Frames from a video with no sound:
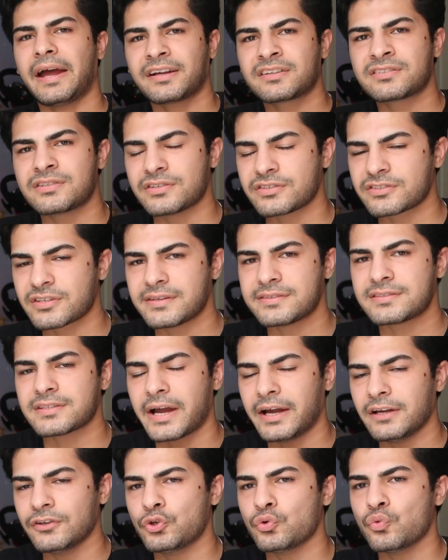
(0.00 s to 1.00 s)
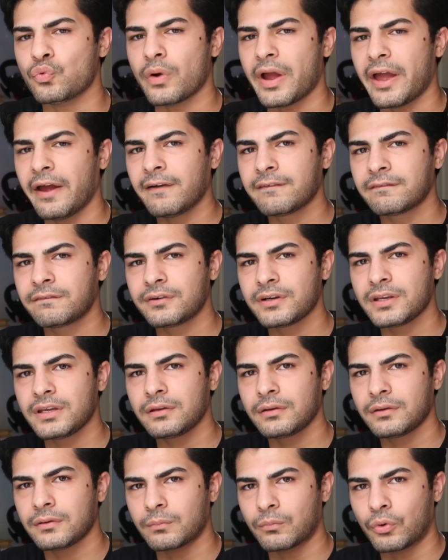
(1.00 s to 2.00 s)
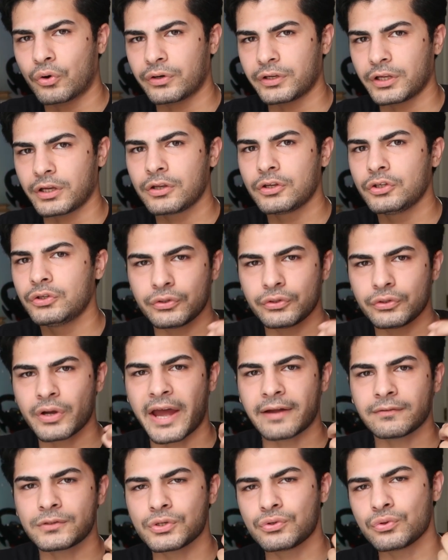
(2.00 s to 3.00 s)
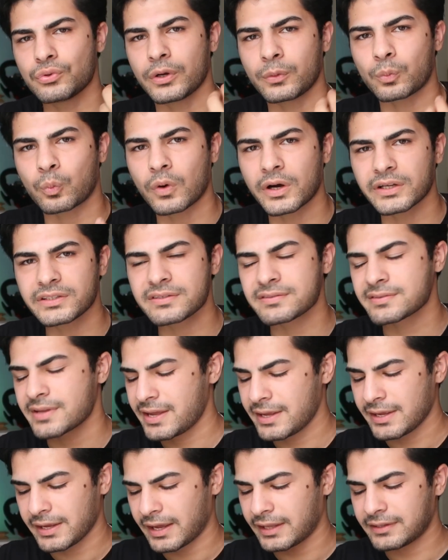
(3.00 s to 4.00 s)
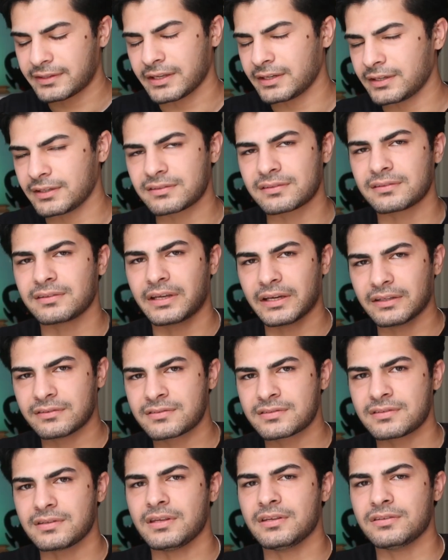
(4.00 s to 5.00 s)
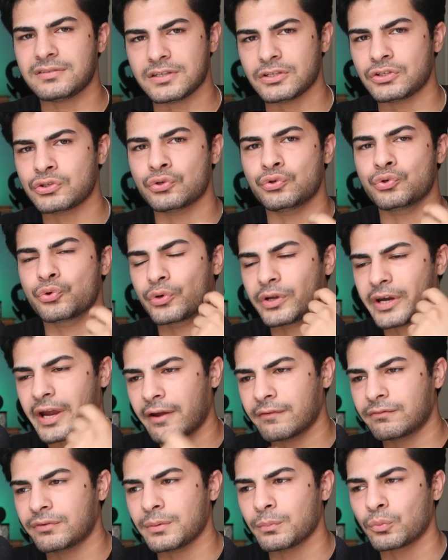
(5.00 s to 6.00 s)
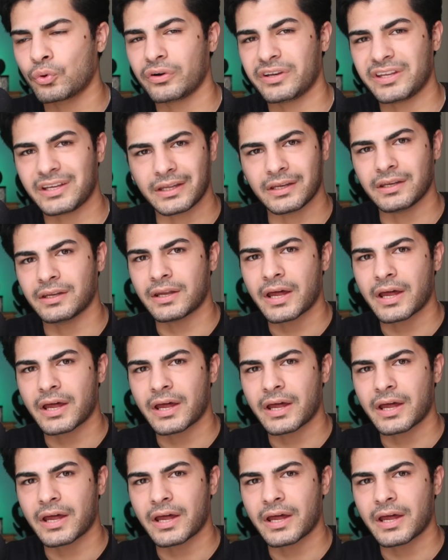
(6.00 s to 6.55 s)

exercise I do every morning. You had to do it once, and then it gets easy to do it every morning in the